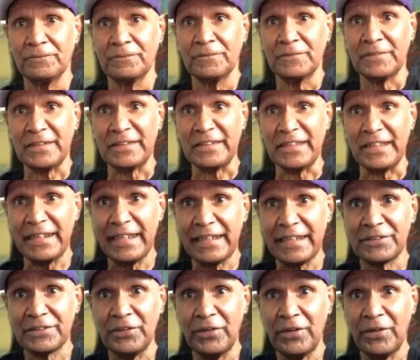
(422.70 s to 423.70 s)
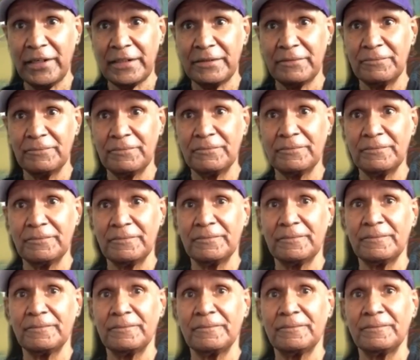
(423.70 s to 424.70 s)
it. So the next night,
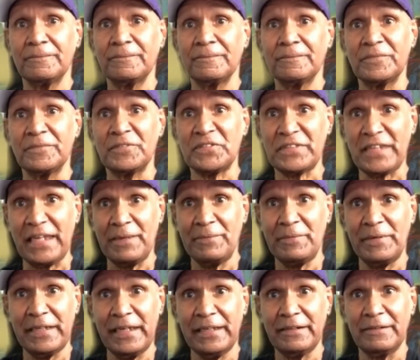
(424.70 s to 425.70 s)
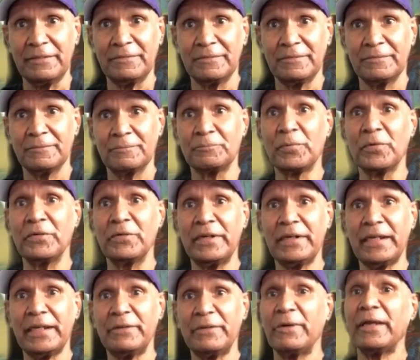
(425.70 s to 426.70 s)
same again.
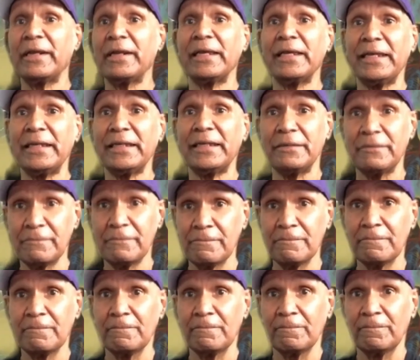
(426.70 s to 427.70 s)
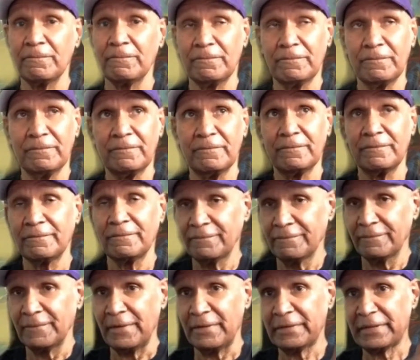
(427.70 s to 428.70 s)
Boori, ready?
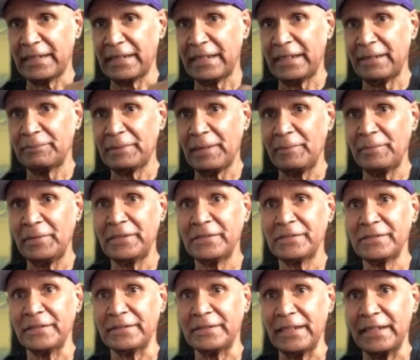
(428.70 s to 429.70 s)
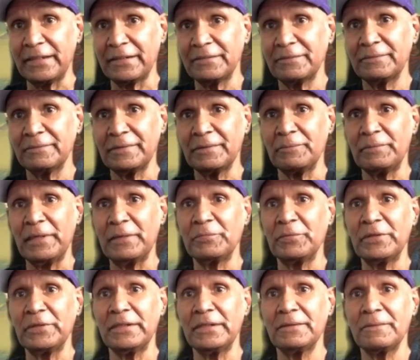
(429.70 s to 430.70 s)
Okay, I've come in, sit down, and be
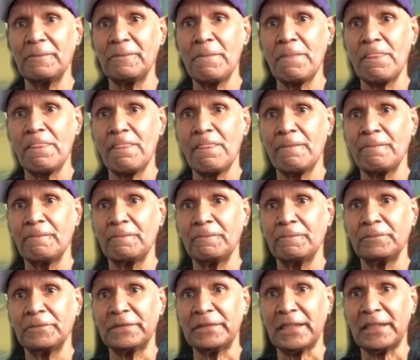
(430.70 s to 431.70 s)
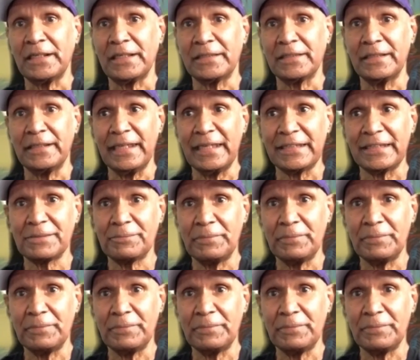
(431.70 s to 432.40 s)
able to tell her the next